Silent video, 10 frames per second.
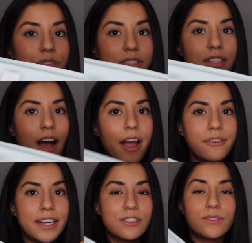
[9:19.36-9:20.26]
still high
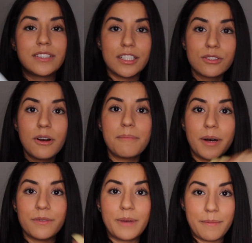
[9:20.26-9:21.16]
rise, so it does go
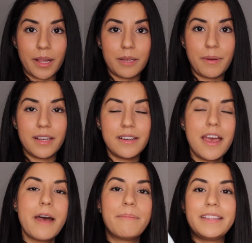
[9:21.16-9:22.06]
above my belly button,
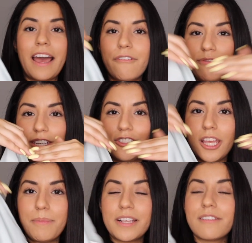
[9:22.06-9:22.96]
but that V
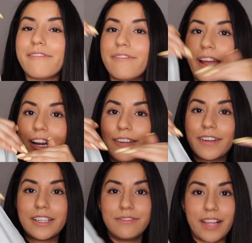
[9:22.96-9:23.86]
shape is
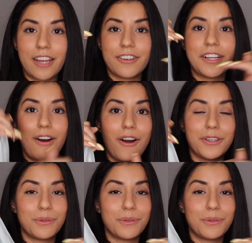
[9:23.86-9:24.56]
very flattering on your